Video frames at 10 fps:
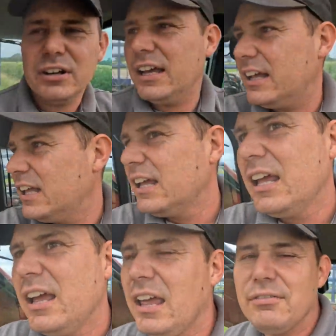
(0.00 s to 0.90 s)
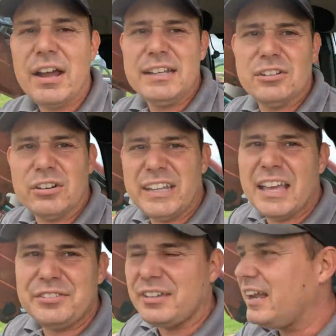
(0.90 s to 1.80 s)
on it. It rained on it
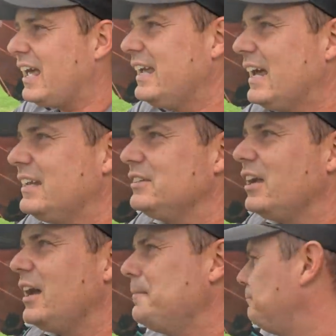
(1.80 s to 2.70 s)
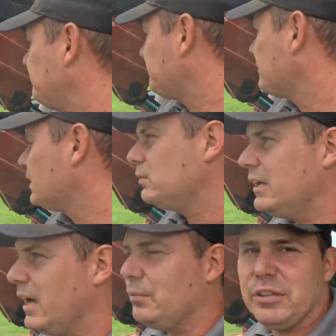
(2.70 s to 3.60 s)
yesterday, and um,
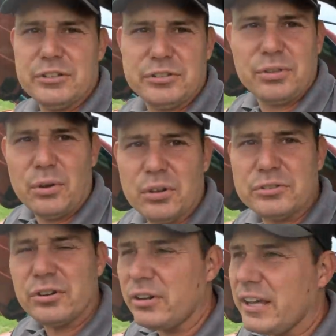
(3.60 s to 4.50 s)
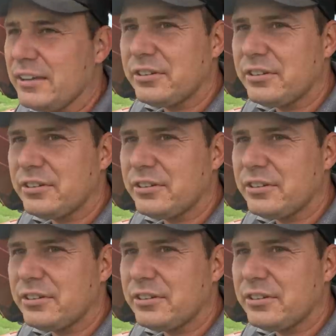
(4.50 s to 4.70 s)
yeah, we just thought, sod it.